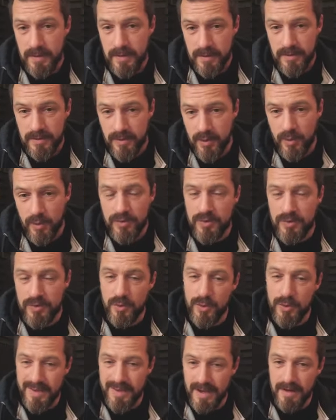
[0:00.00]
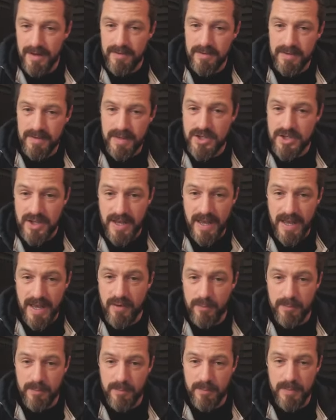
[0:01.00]
those new clients that actually
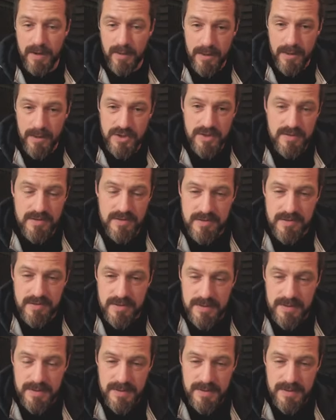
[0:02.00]
have bigger budgets?